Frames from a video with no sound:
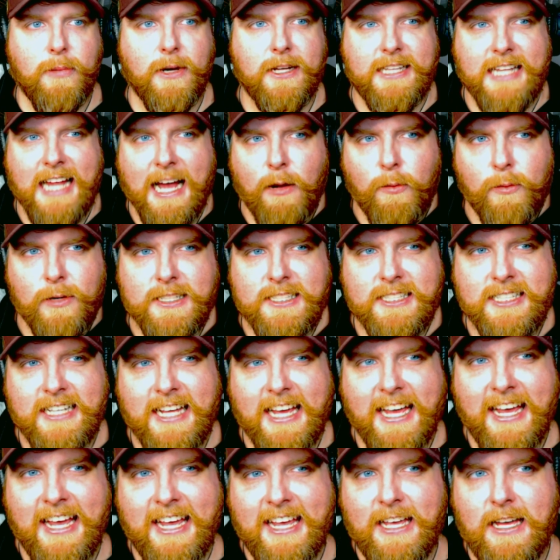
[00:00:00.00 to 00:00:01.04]
But that was
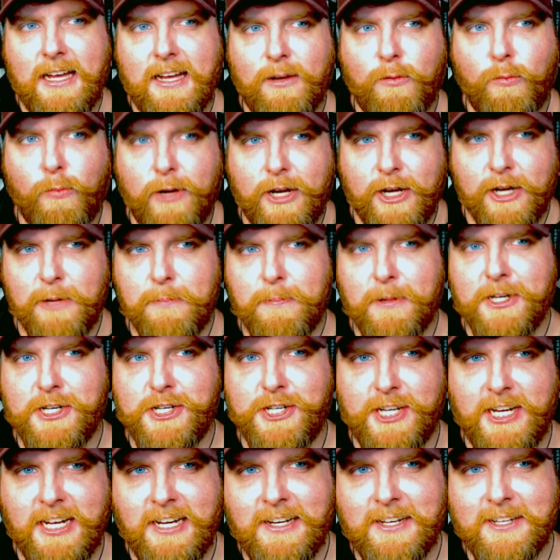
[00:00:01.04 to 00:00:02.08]
a weird but
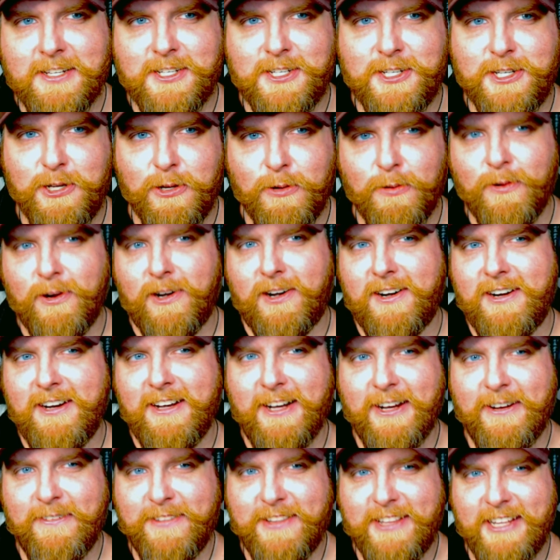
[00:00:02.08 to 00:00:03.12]
genius tour
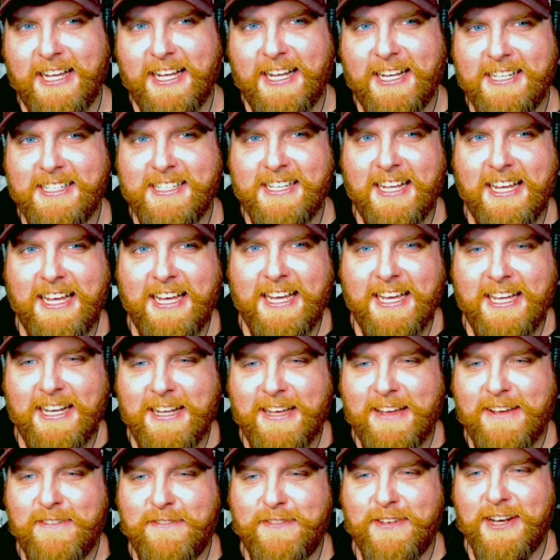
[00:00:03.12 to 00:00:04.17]
of things
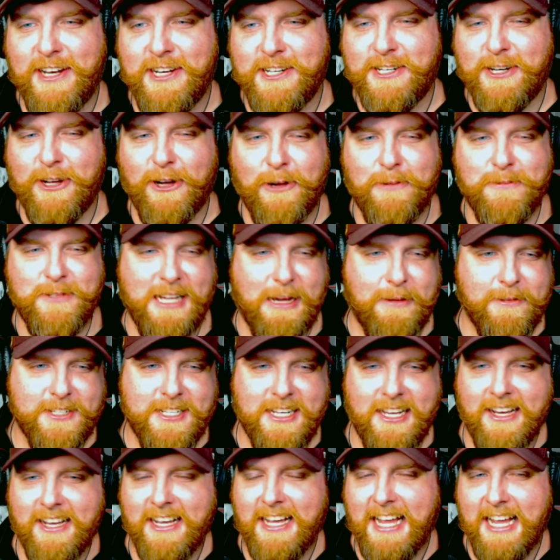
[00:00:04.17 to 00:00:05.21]
in Finnish homes. That was
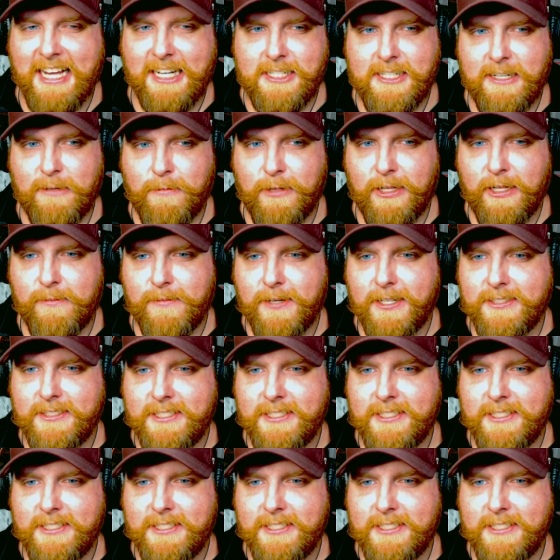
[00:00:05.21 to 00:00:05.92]
actually really well